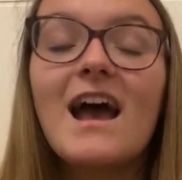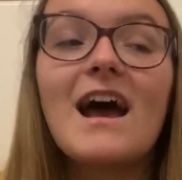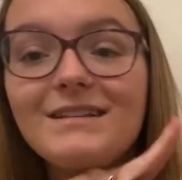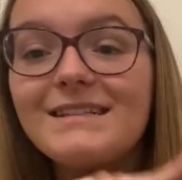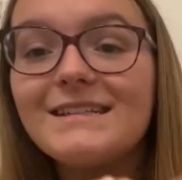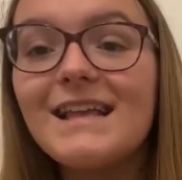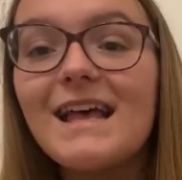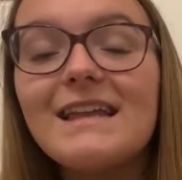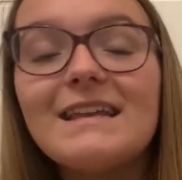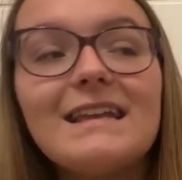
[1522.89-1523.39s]

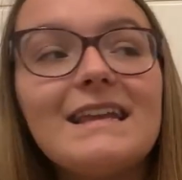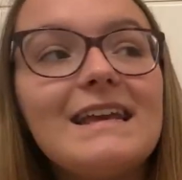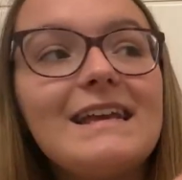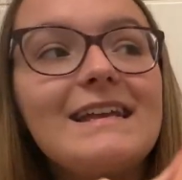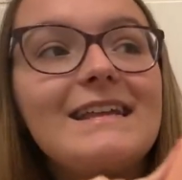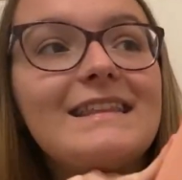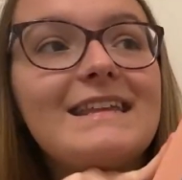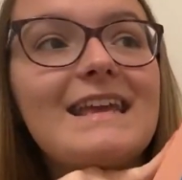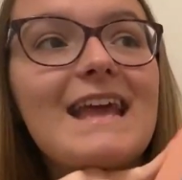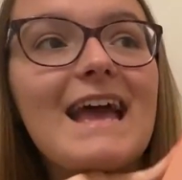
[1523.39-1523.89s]

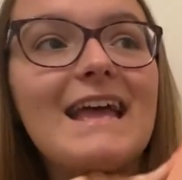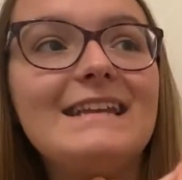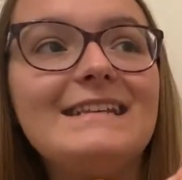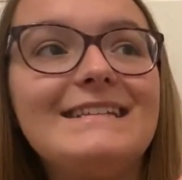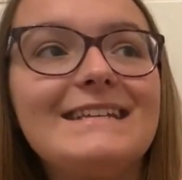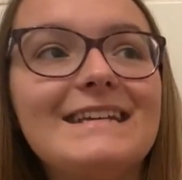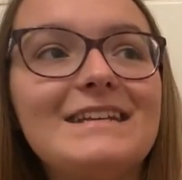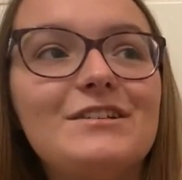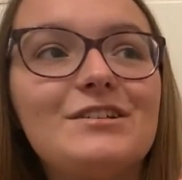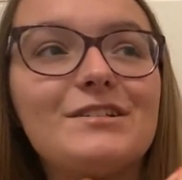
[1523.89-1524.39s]
Sadly, the
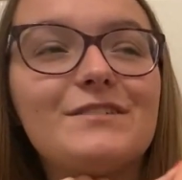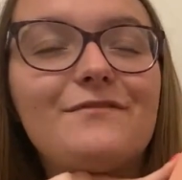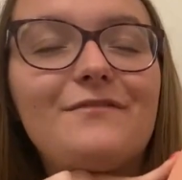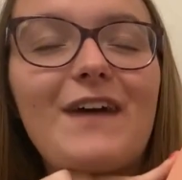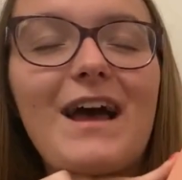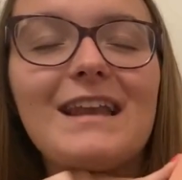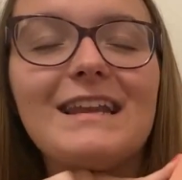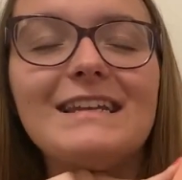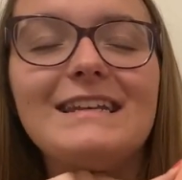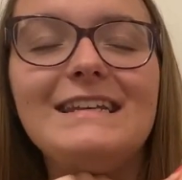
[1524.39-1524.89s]
ending just
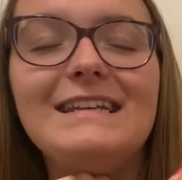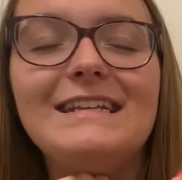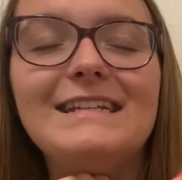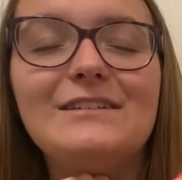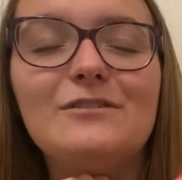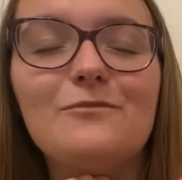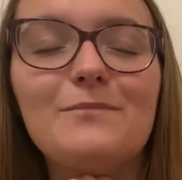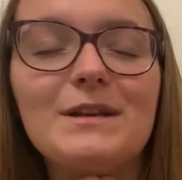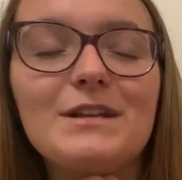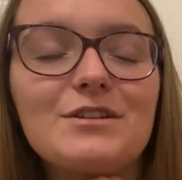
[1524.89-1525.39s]
fell a
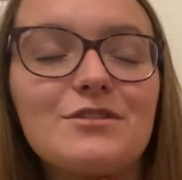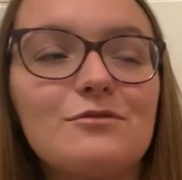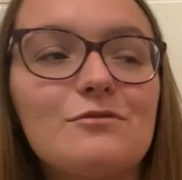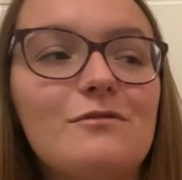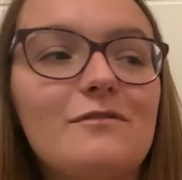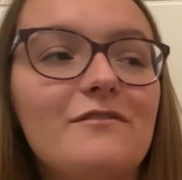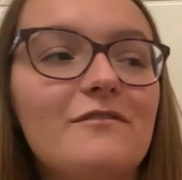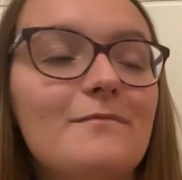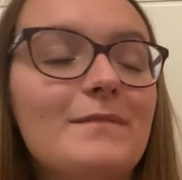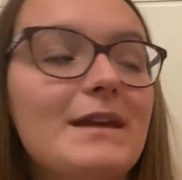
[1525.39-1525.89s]
little bit
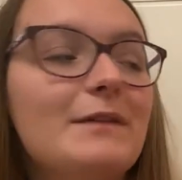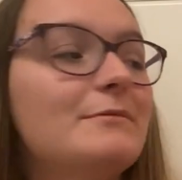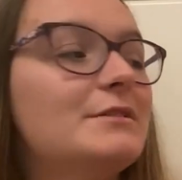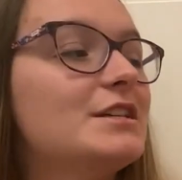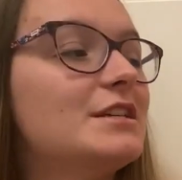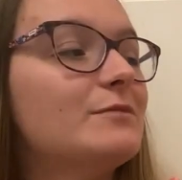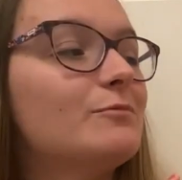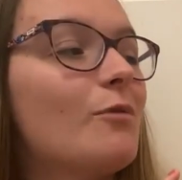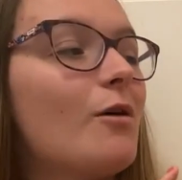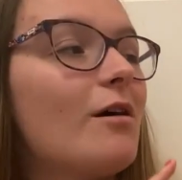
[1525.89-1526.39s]
short for me,
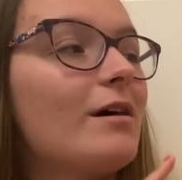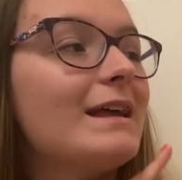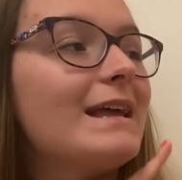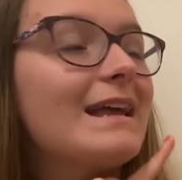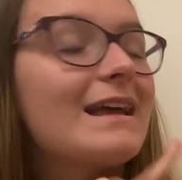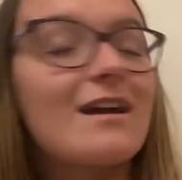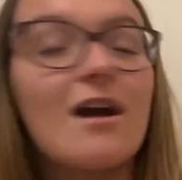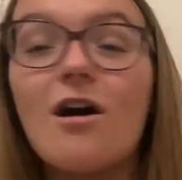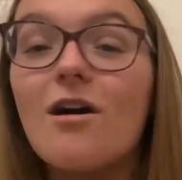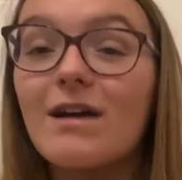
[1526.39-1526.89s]
which is why
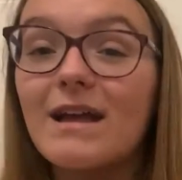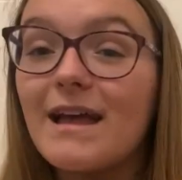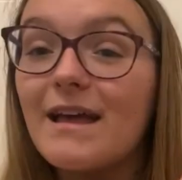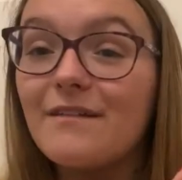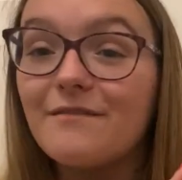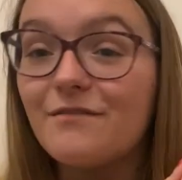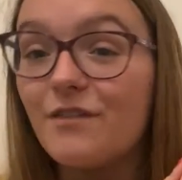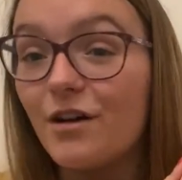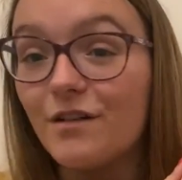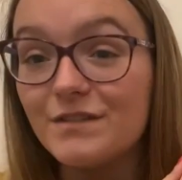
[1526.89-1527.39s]
it can't
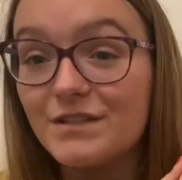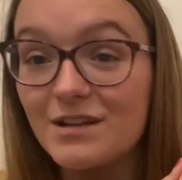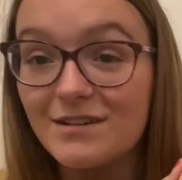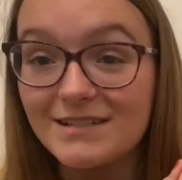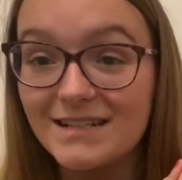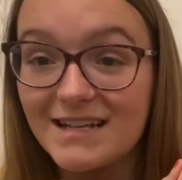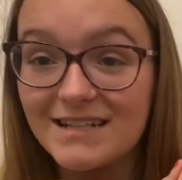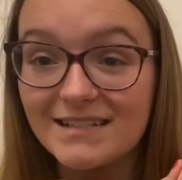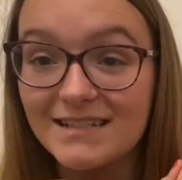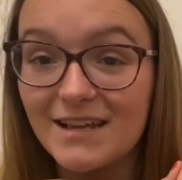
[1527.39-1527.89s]
get 5
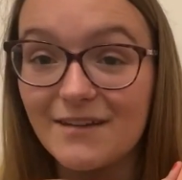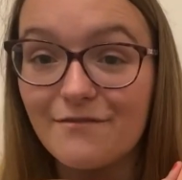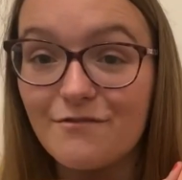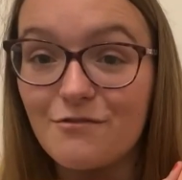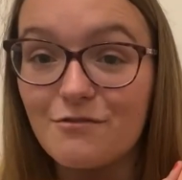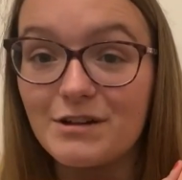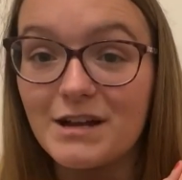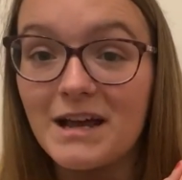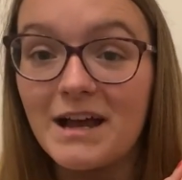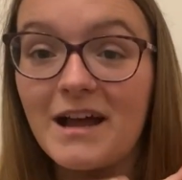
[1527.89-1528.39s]
stars. It has to get
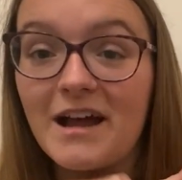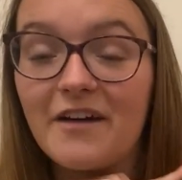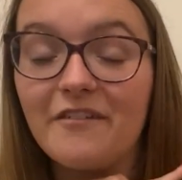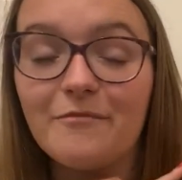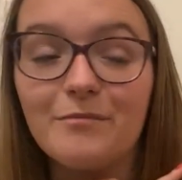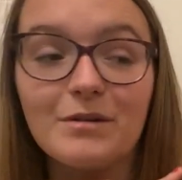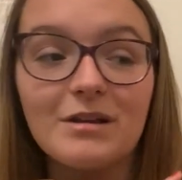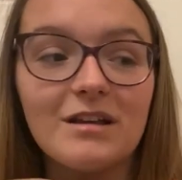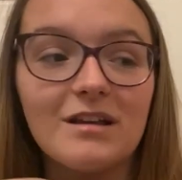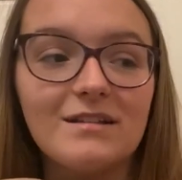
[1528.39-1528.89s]

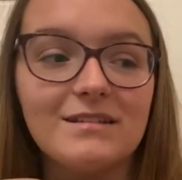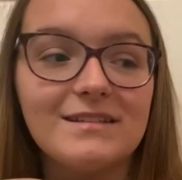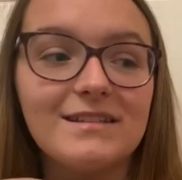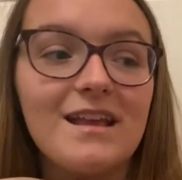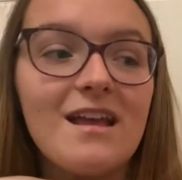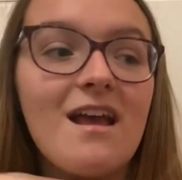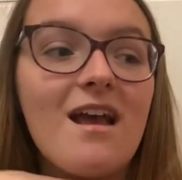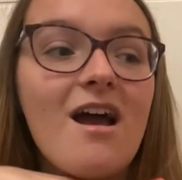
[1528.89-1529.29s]
4.5, because